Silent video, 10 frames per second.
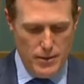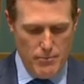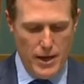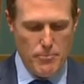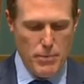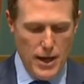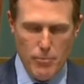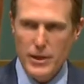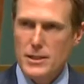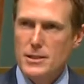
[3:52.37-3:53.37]
made
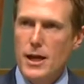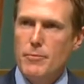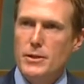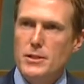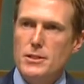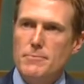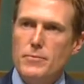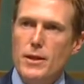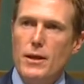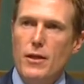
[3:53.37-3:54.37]
public statements
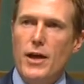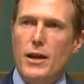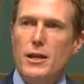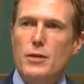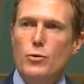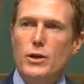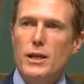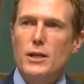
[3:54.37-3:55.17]
that he would